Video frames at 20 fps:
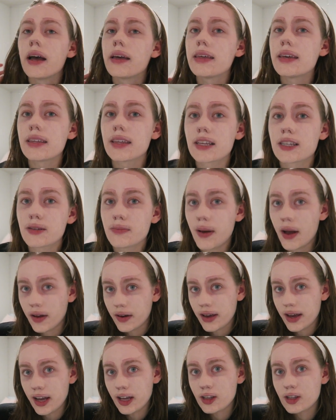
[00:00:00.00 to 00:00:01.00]
I think that's
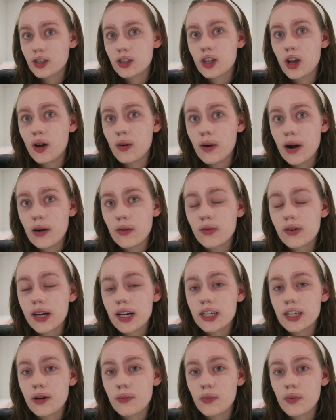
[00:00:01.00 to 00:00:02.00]
about it. So I will
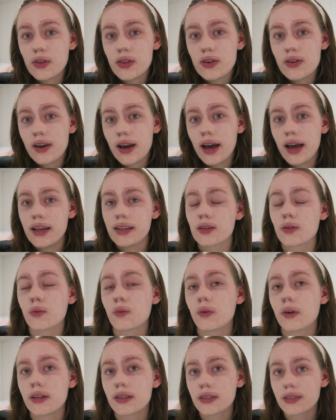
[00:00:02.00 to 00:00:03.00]
catch up with you guys
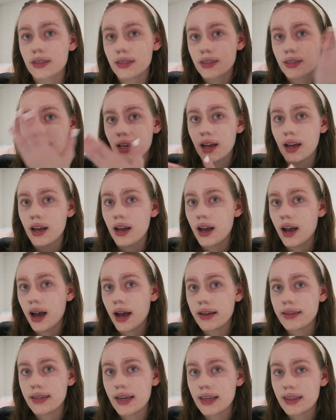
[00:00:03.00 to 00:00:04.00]
once
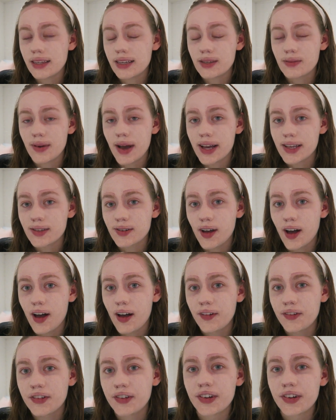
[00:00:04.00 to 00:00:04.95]
I take this mask off.